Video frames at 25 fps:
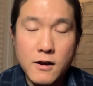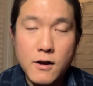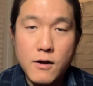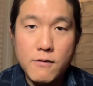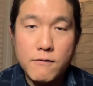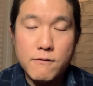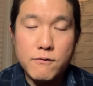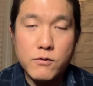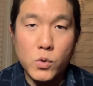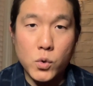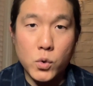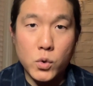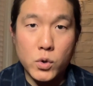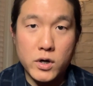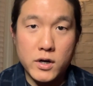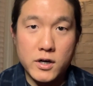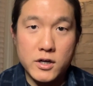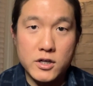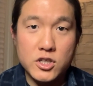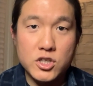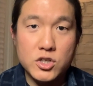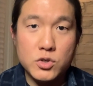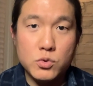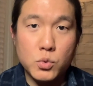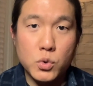for
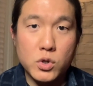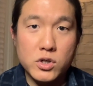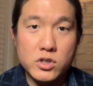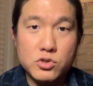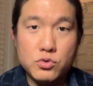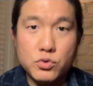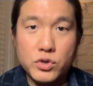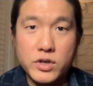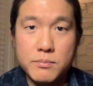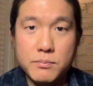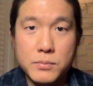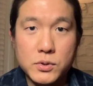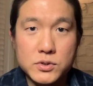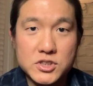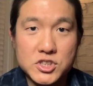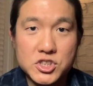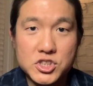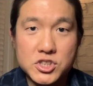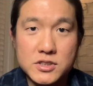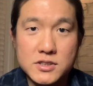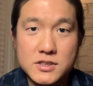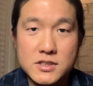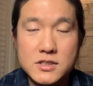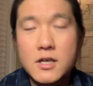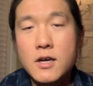your dream
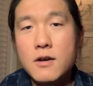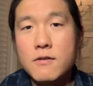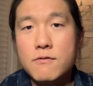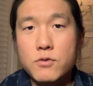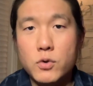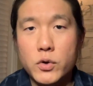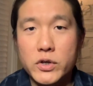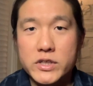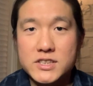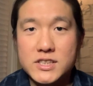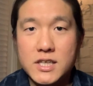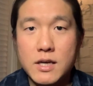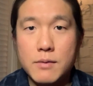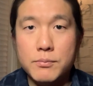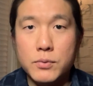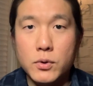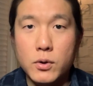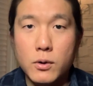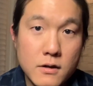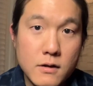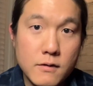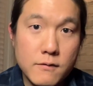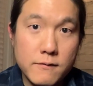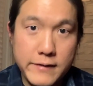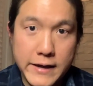positions. For
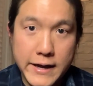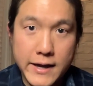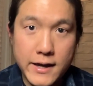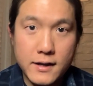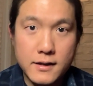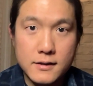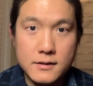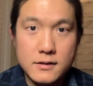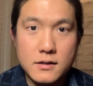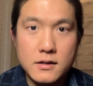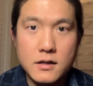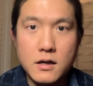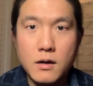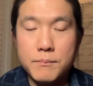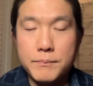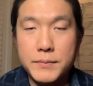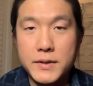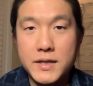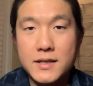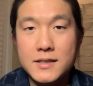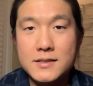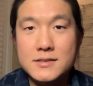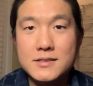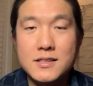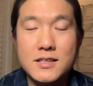example, FANG
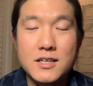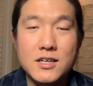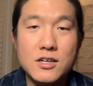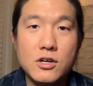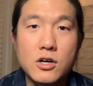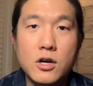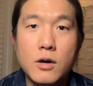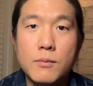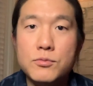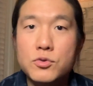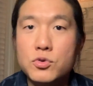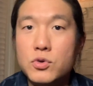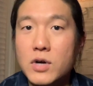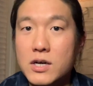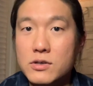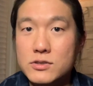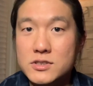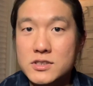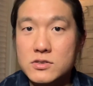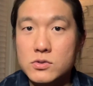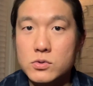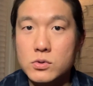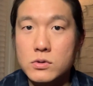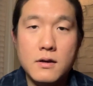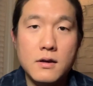companies didn't come to our
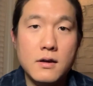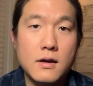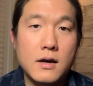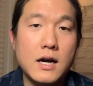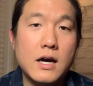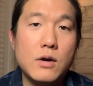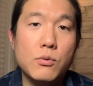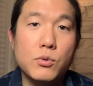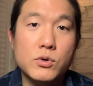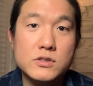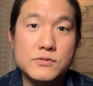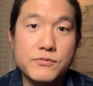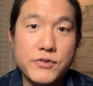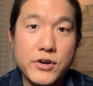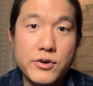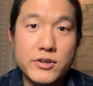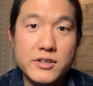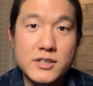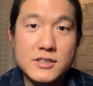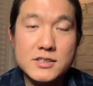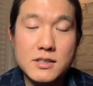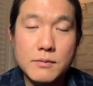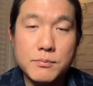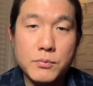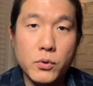school. I was very
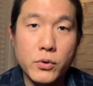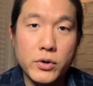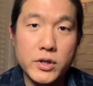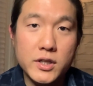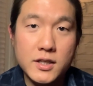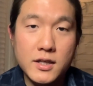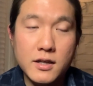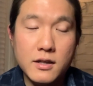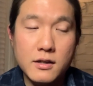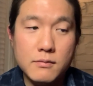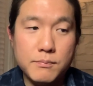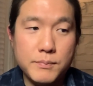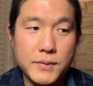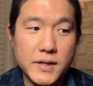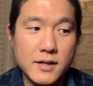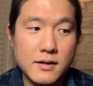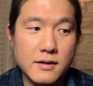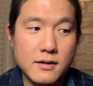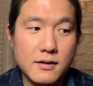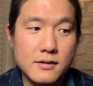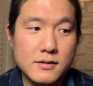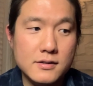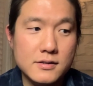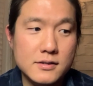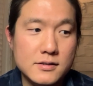disappointed
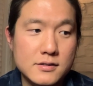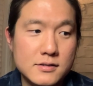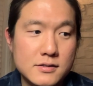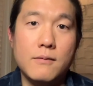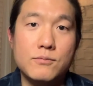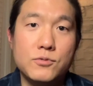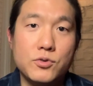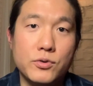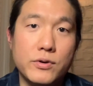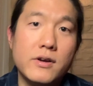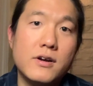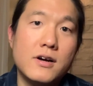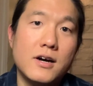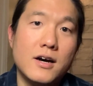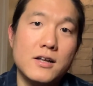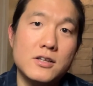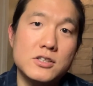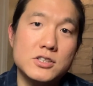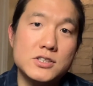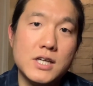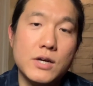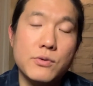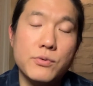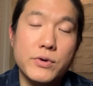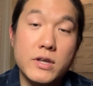because during
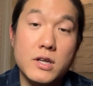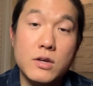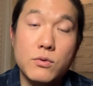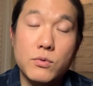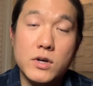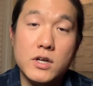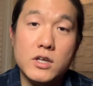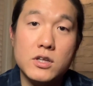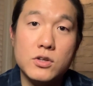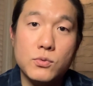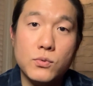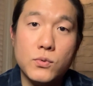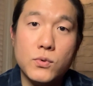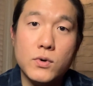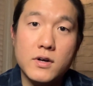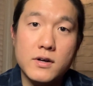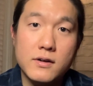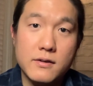college I really wanted to work